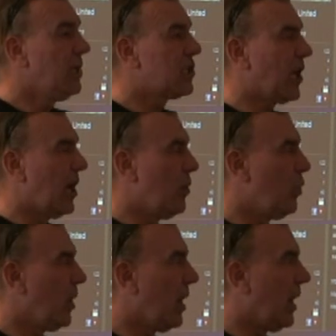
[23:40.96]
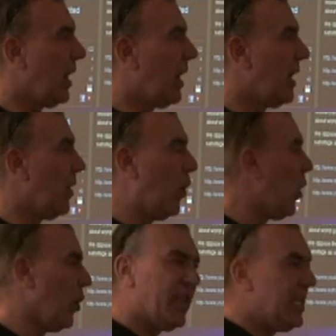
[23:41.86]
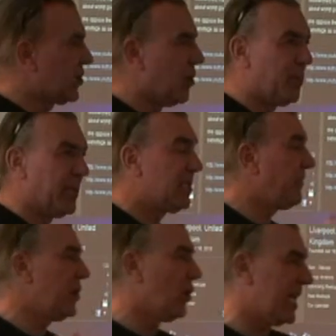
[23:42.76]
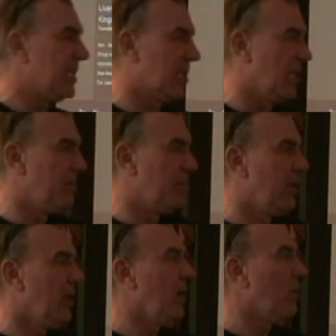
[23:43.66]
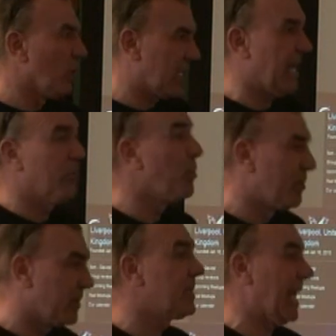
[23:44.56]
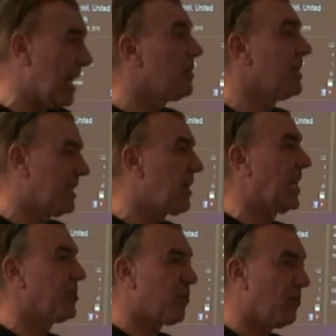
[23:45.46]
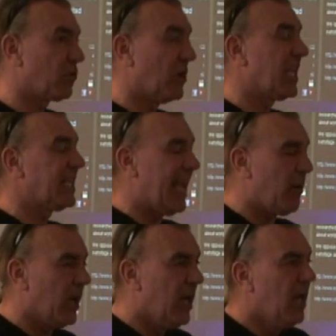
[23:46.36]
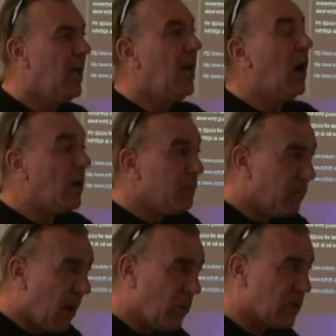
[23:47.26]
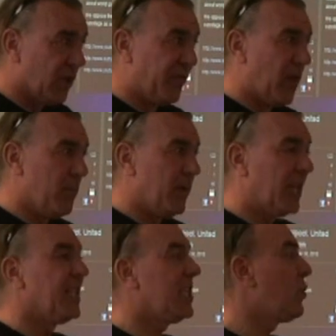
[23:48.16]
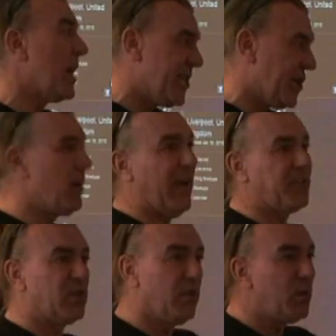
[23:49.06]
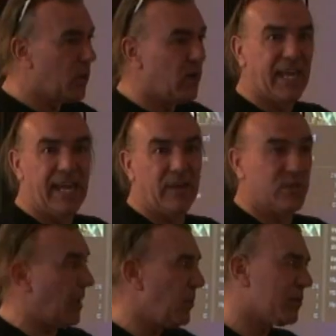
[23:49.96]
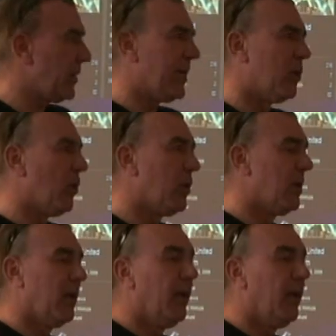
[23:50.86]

So all these companies, if you look into them, can cash promissory notes. Now, most of them, and this is where you have to do your work here because I'm not doing it all,